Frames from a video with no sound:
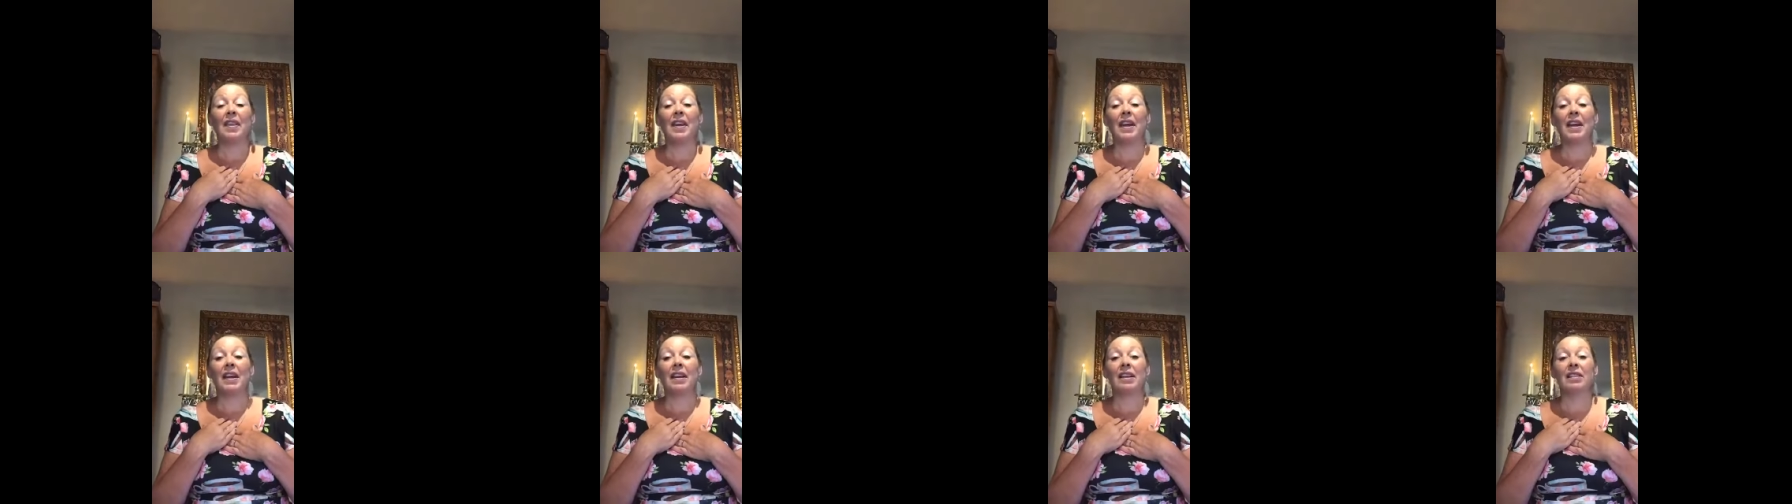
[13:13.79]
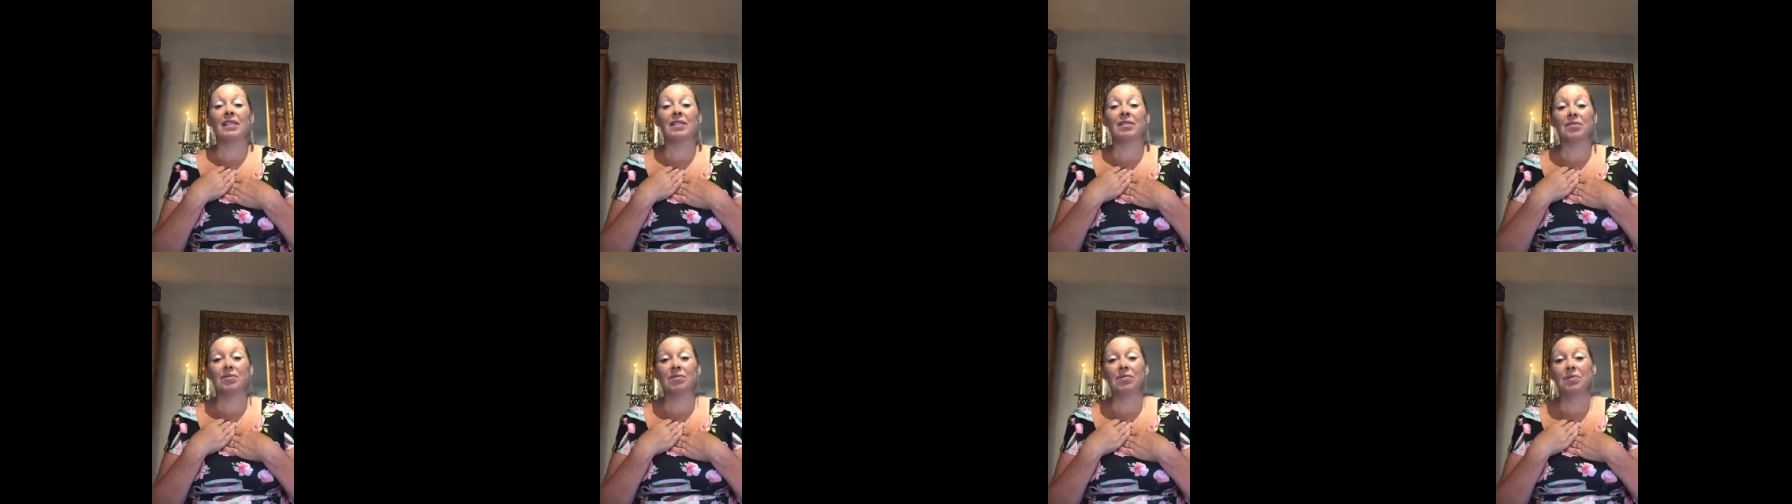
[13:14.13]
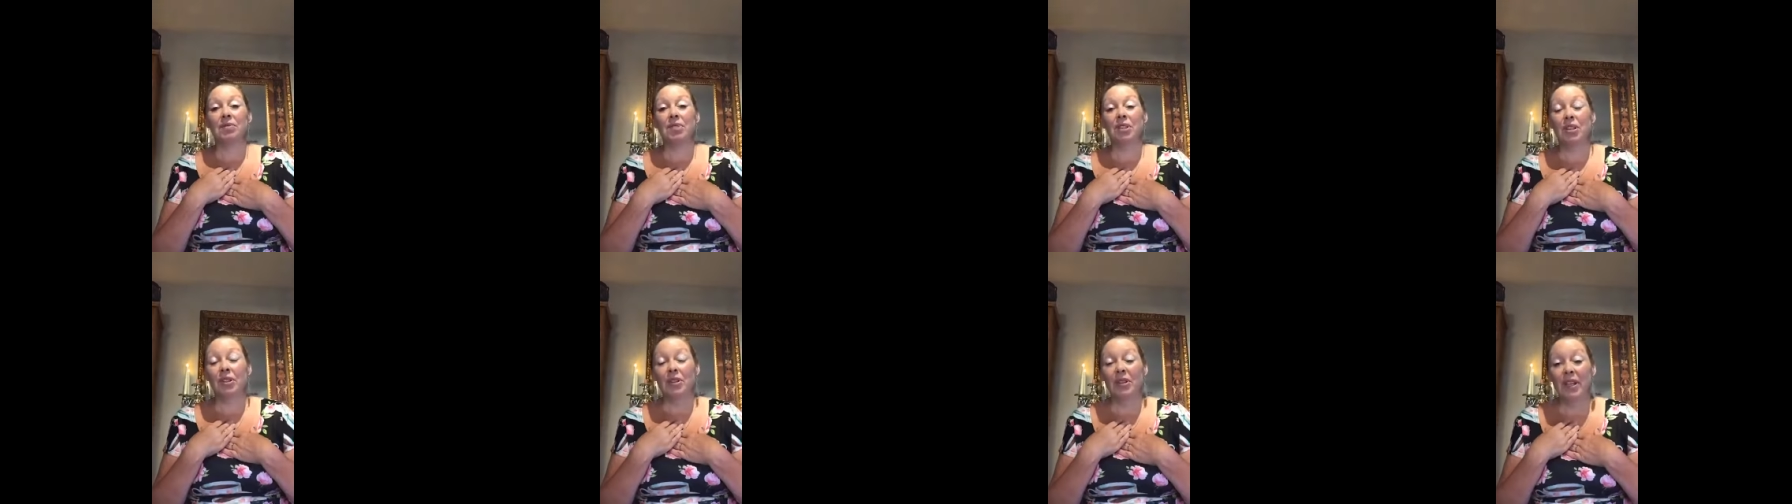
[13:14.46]
And then
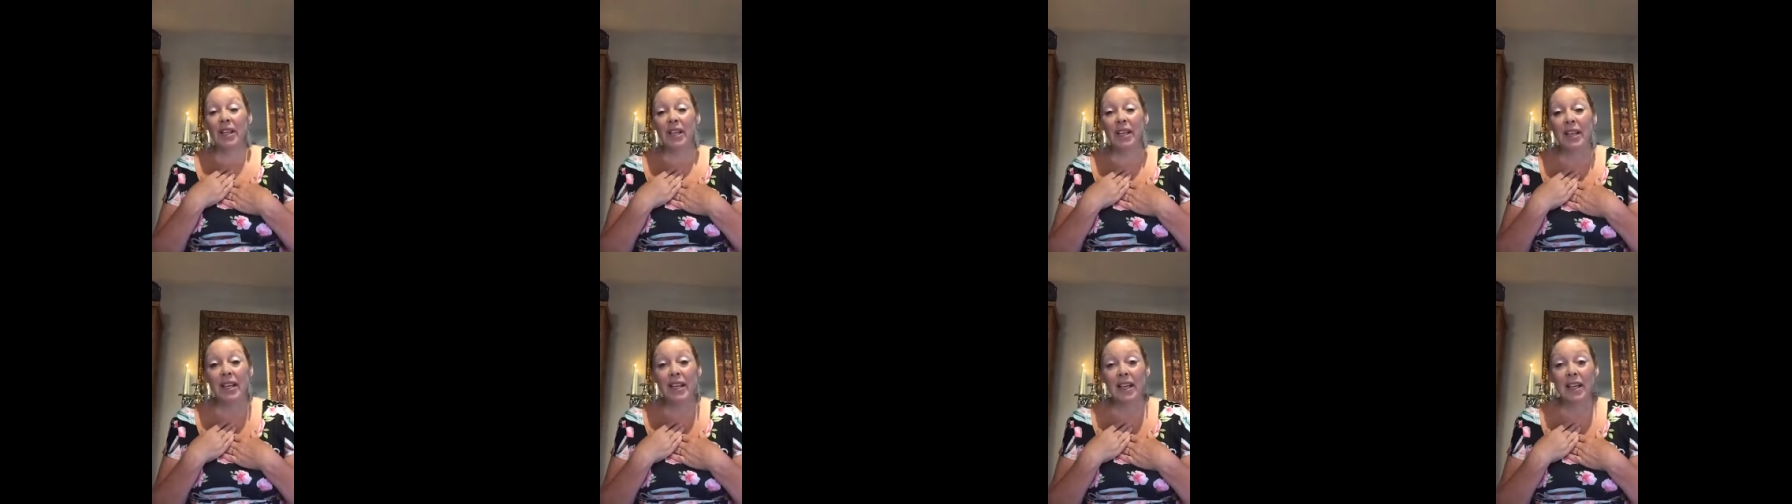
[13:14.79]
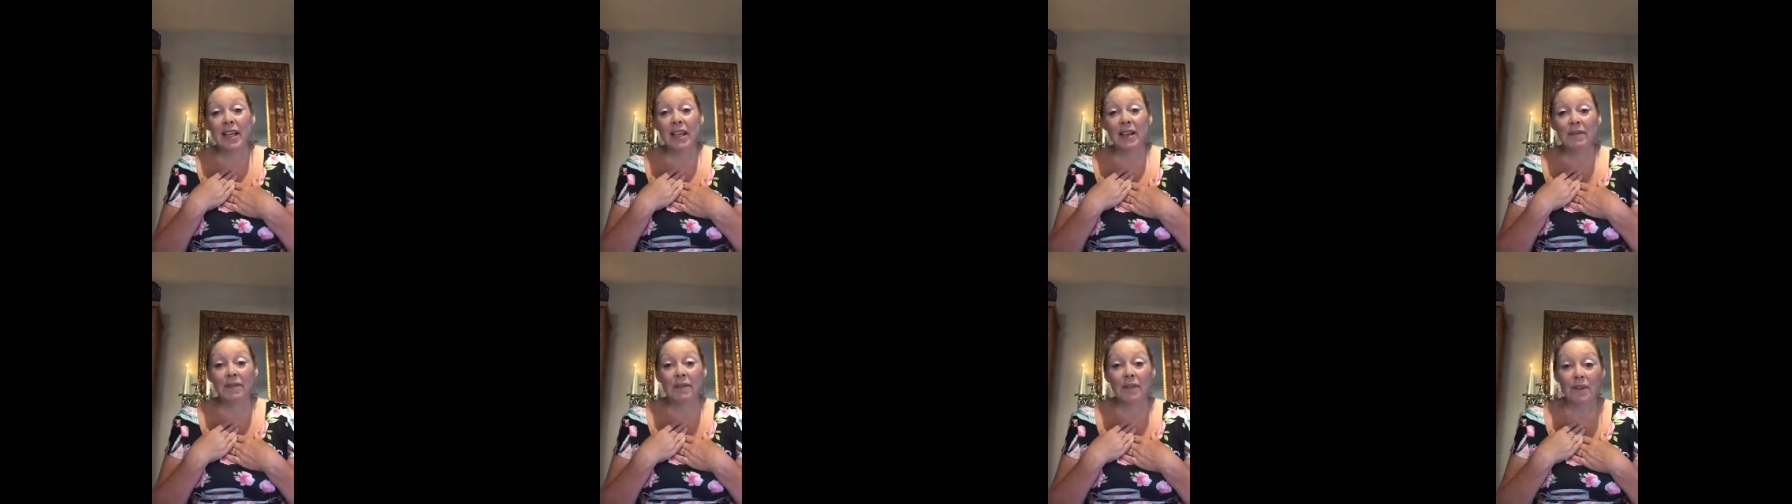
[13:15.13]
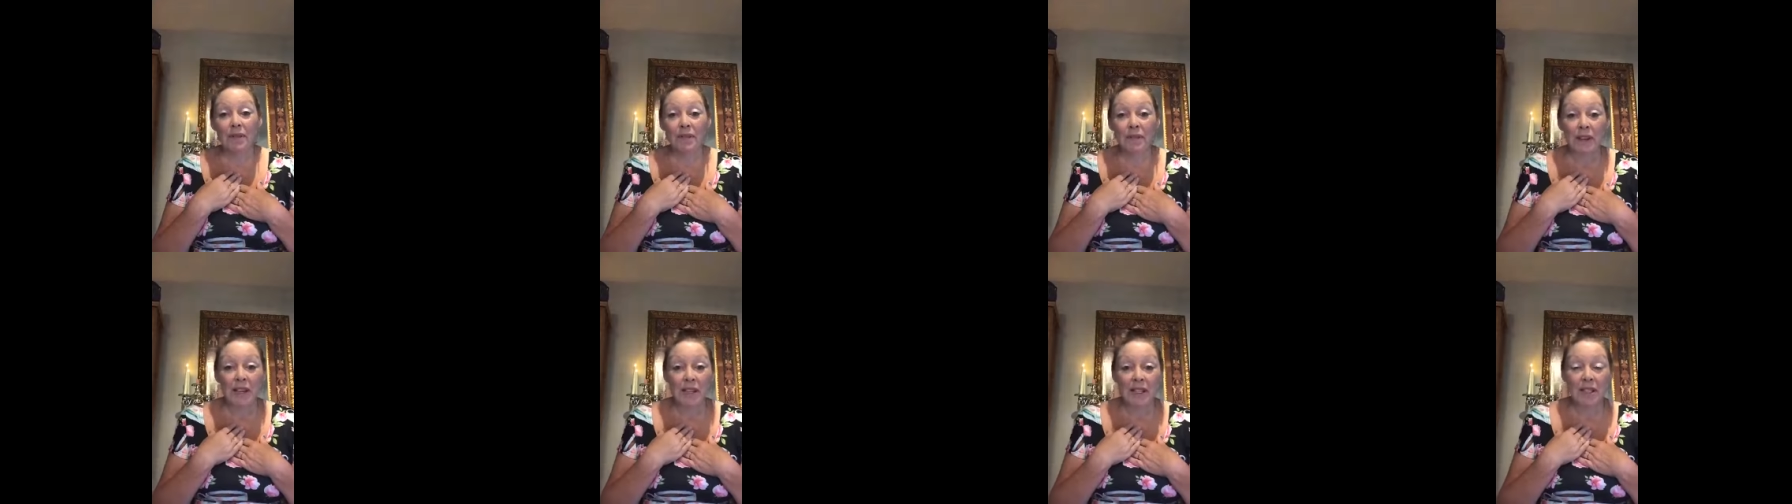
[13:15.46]
you
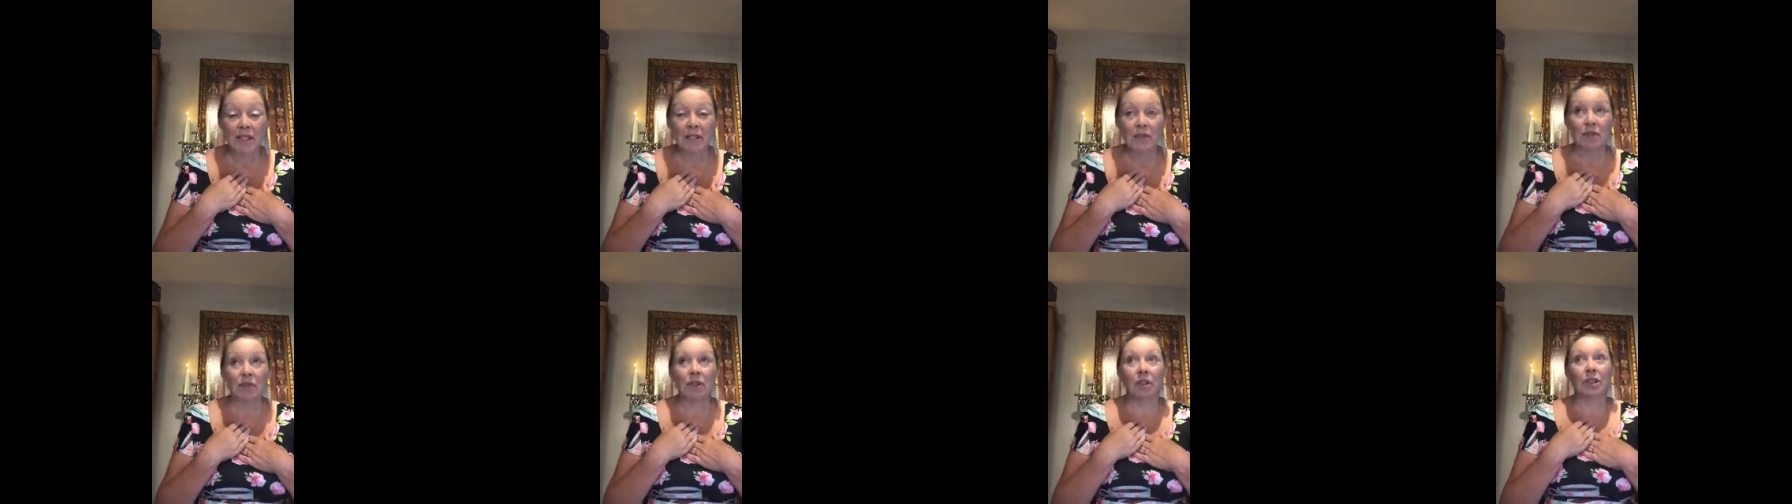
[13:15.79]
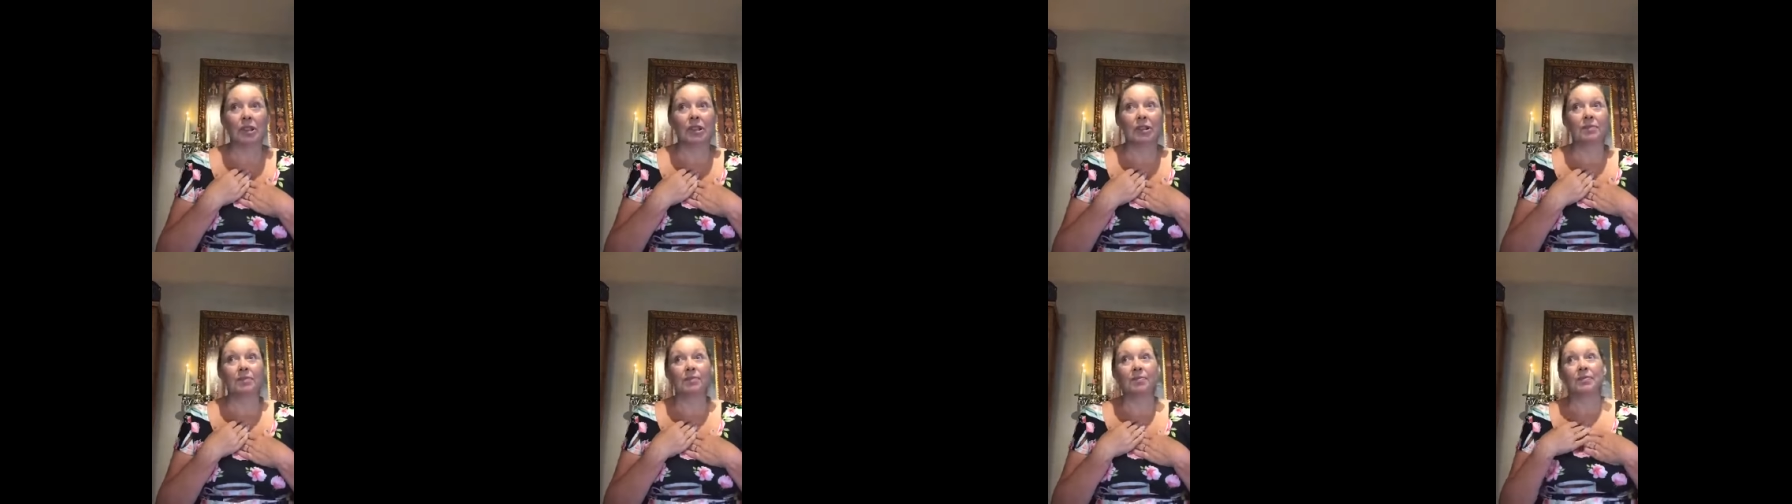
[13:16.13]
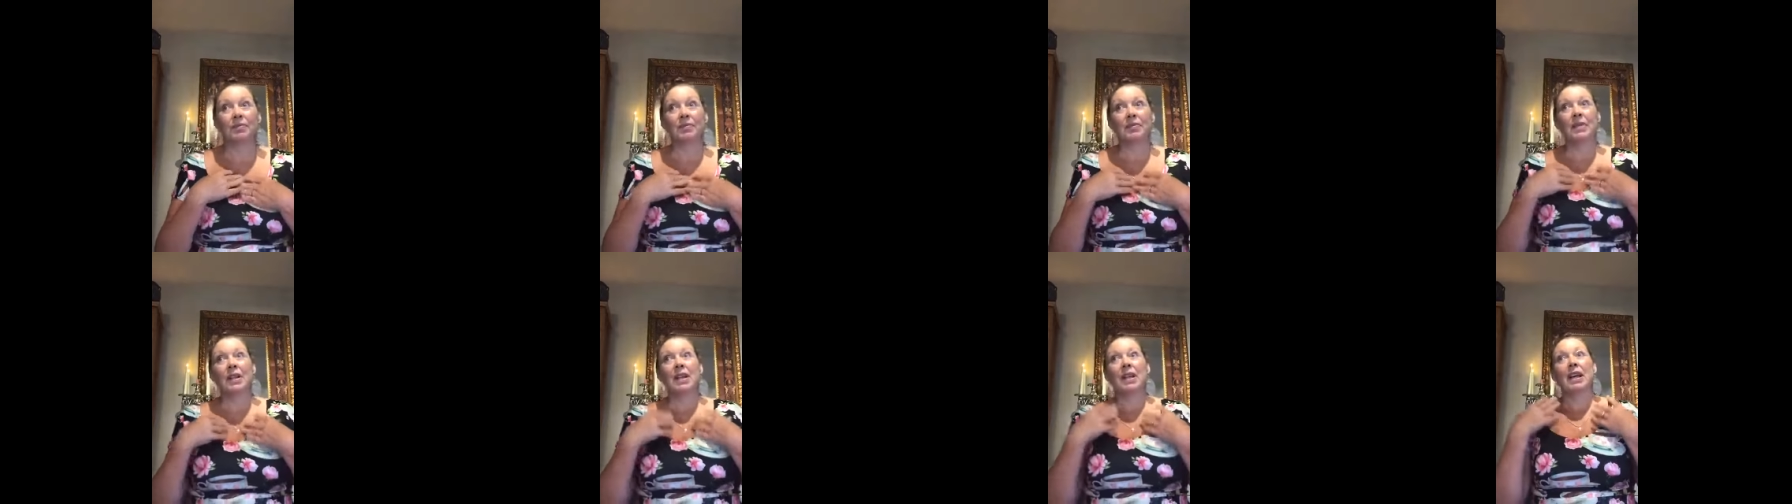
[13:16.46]
leave the festival